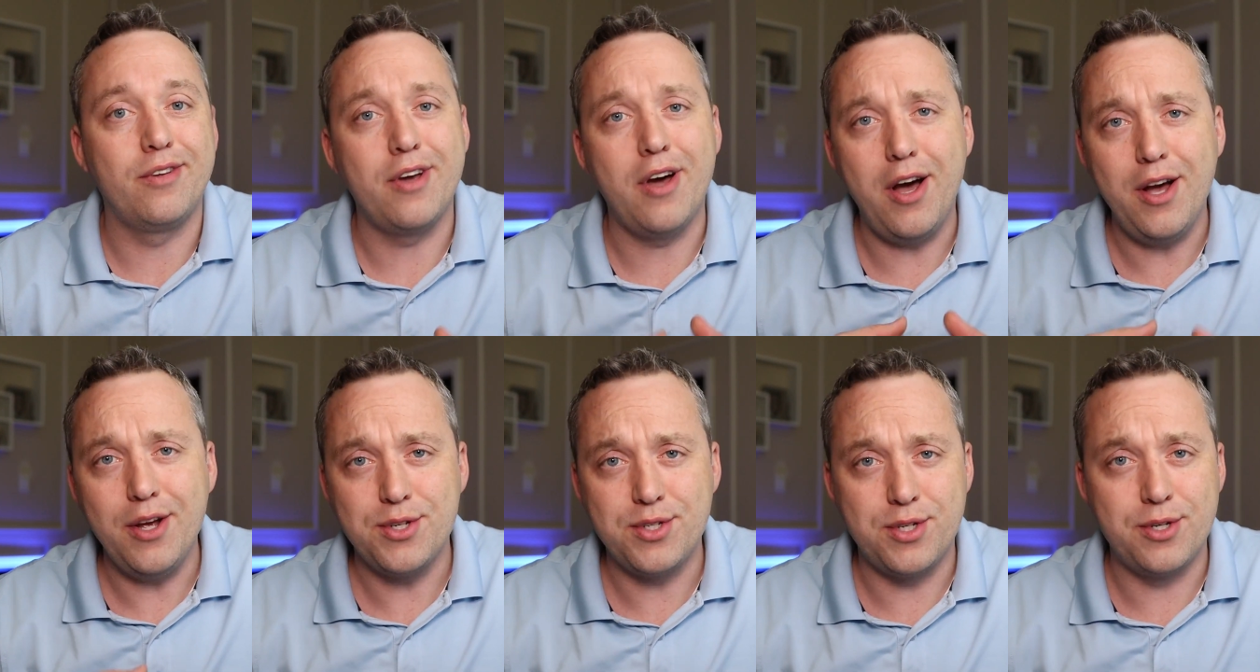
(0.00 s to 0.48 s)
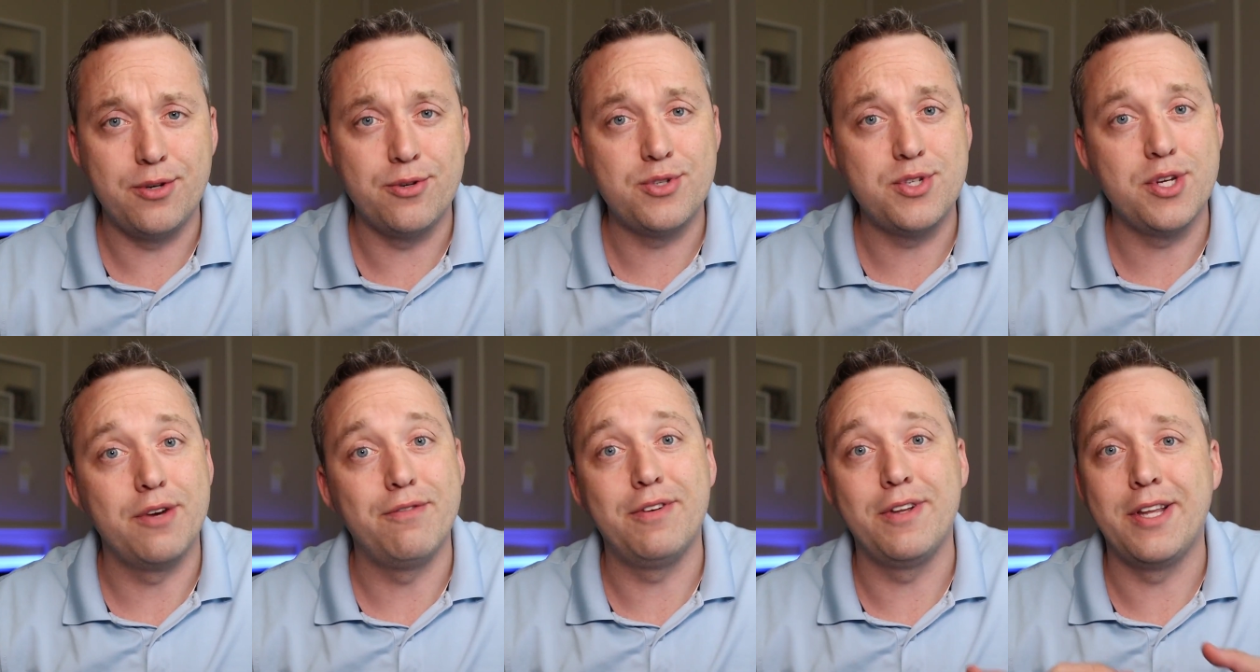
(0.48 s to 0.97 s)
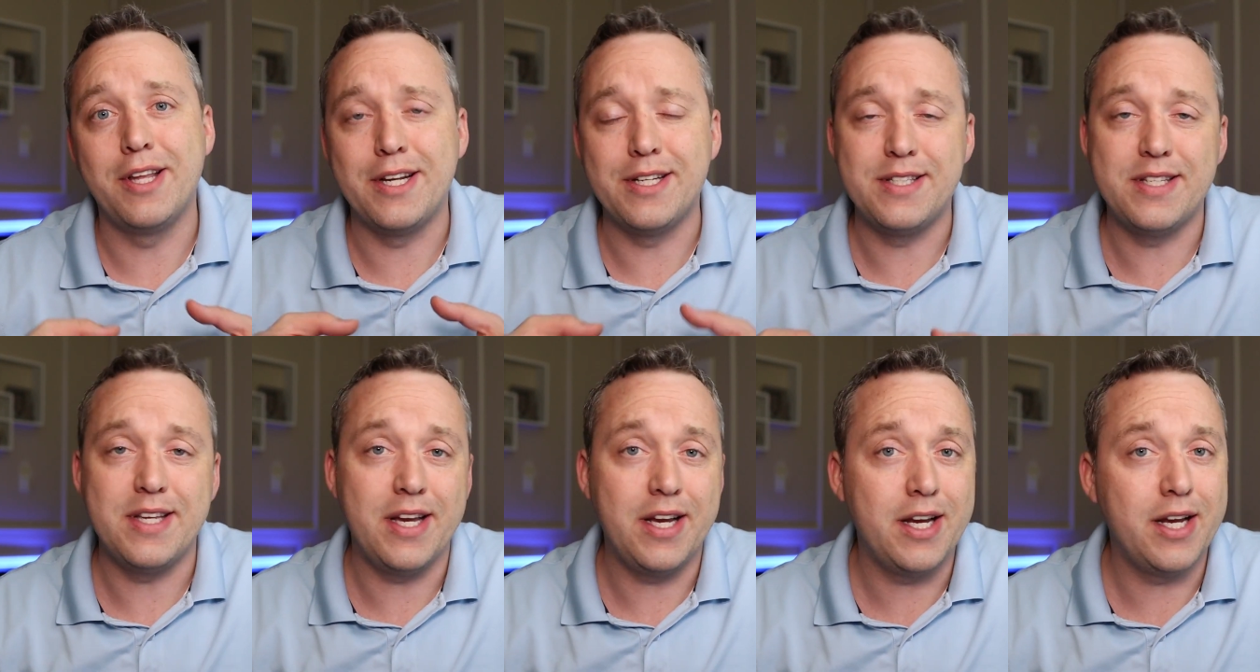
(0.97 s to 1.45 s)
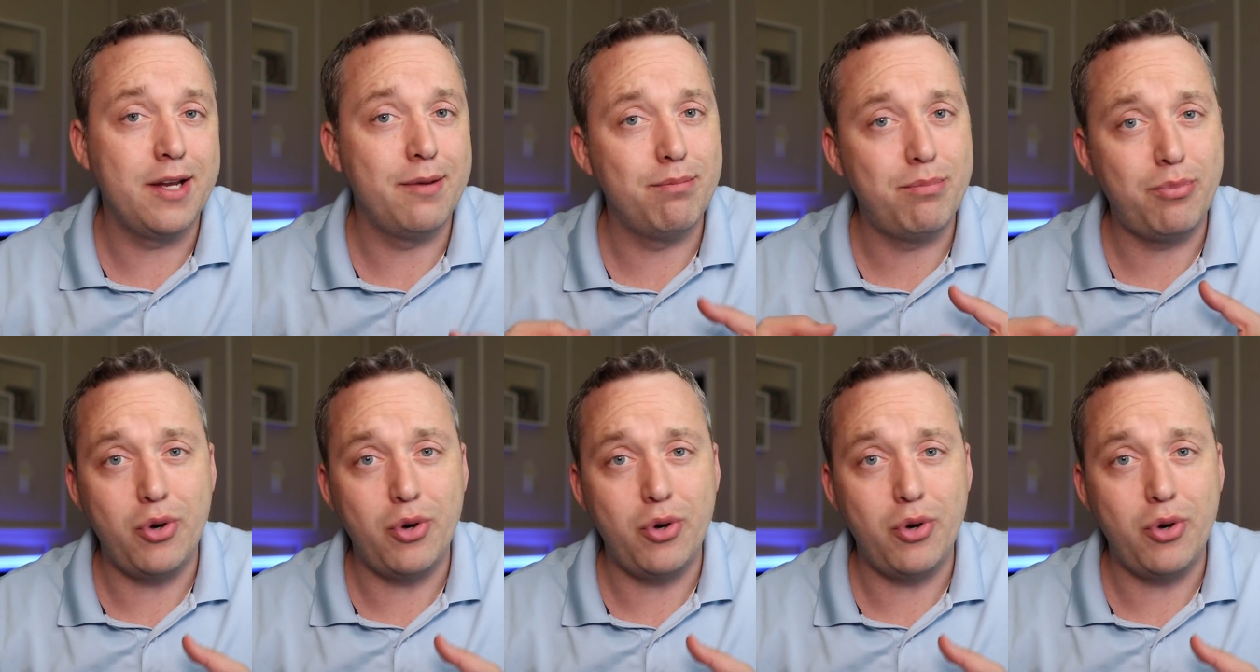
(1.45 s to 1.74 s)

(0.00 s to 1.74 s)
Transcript: costing yourself a lot of time,